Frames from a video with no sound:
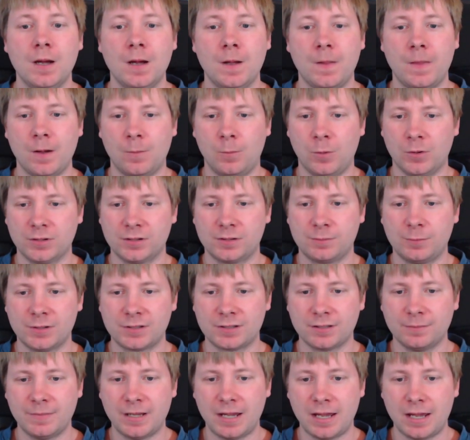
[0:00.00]
There once was
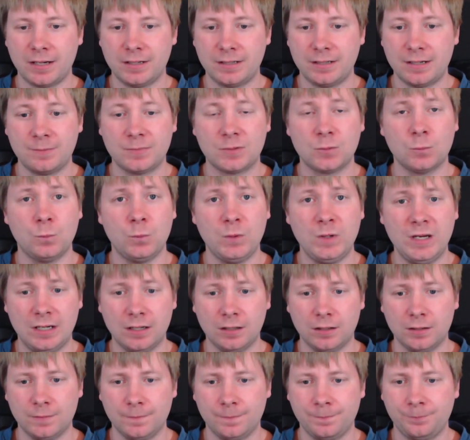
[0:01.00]
a man named
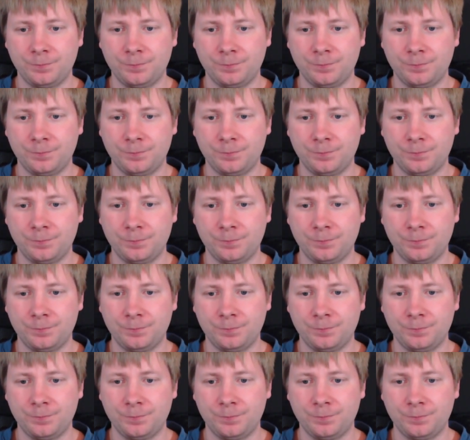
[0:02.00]
Weedle,